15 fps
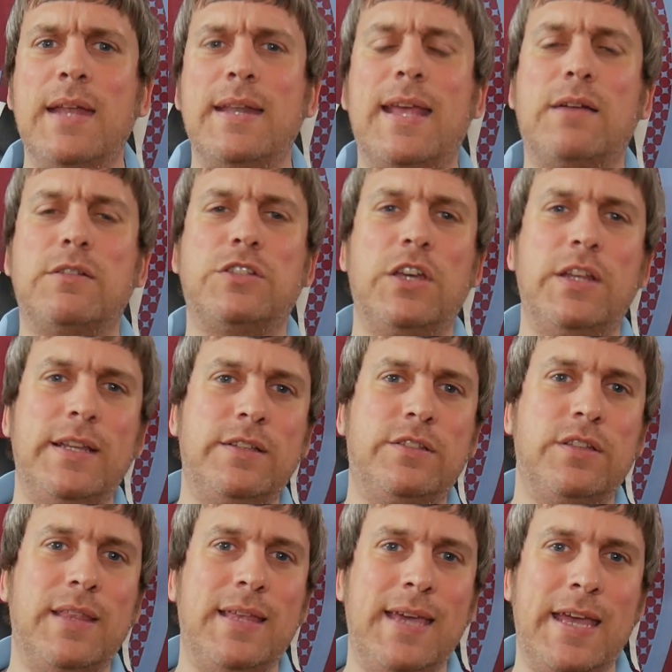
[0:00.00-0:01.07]
Now, turning
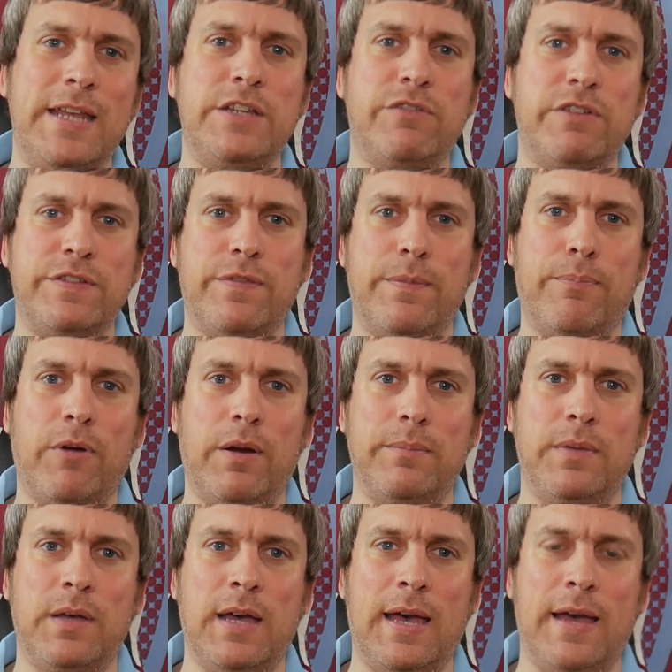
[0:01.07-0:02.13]
to the injuries for
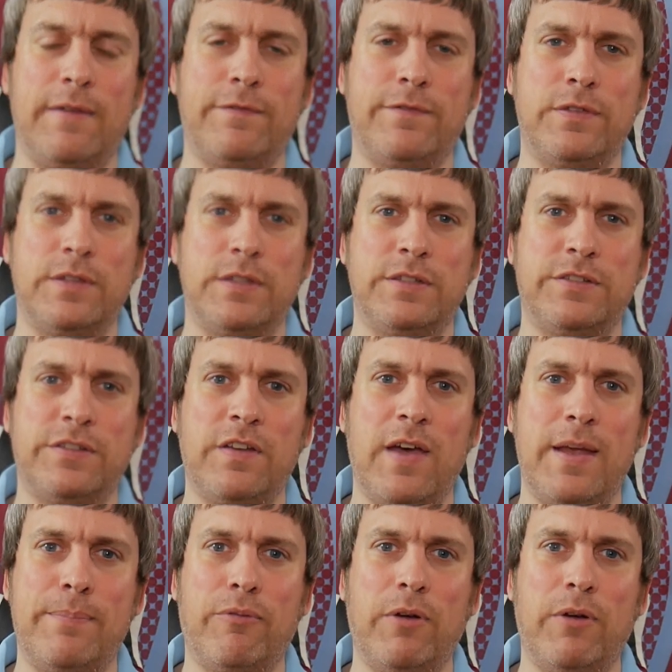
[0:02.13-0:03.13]
the side,